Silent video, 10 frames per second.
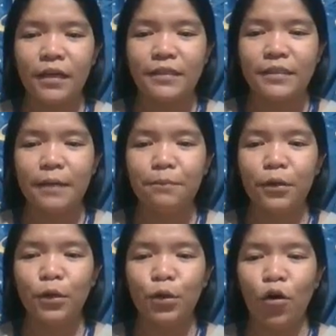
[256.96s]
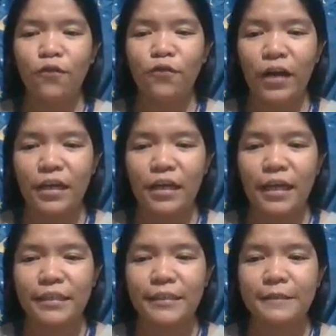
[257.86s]
Example, law of
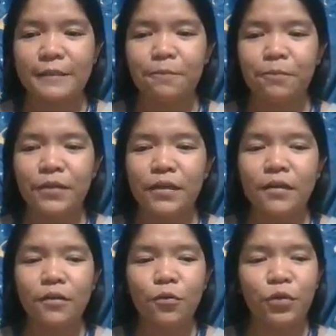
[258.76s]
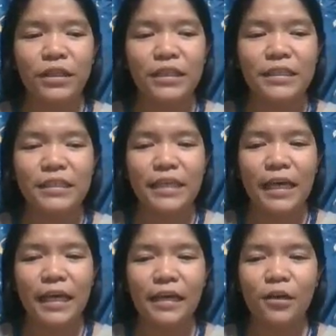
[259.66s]
readiness. What does it
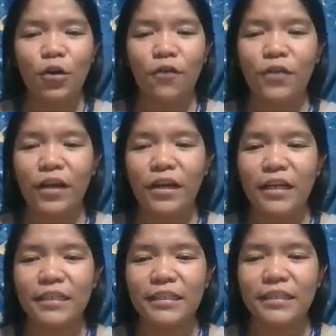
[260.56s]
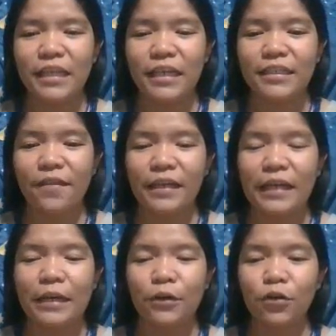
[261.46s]
say? Law of readiness states that
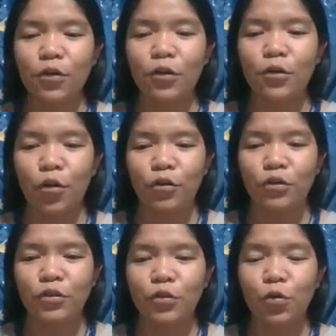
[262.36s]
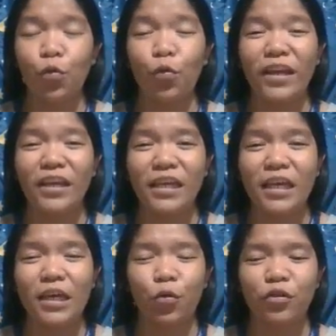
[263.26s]
a learner learns when
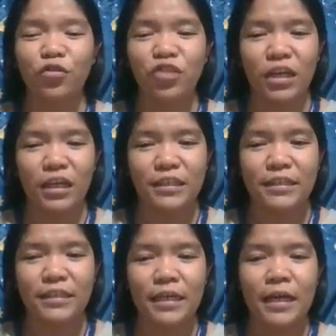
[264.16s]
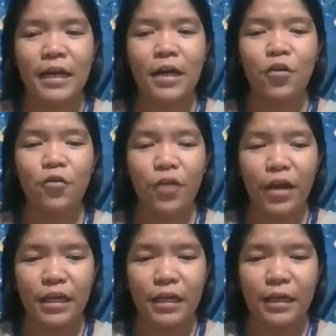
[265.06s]
he or she is
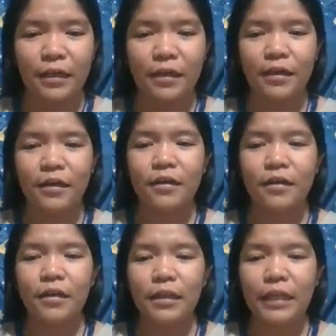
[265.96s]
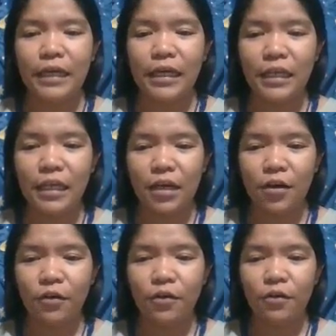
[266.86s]
ready. Like in
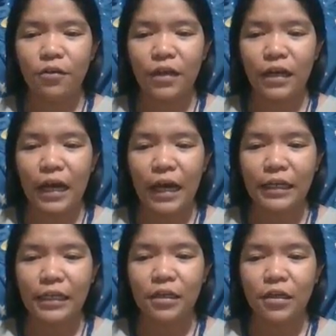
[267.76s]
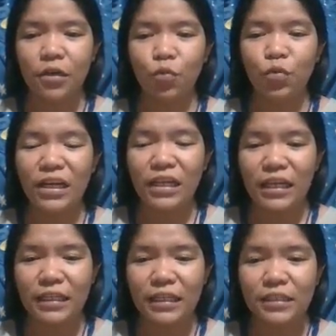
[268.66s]
here, the cat will
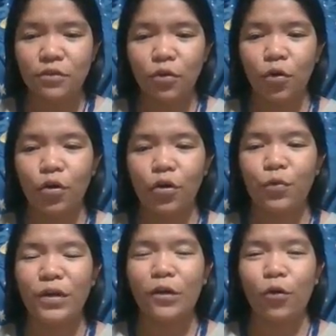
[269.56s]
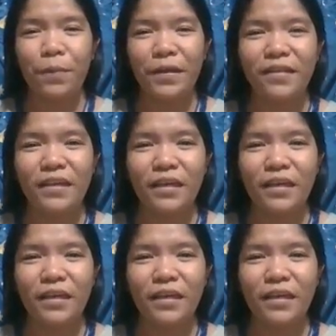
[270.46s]
eat or will open the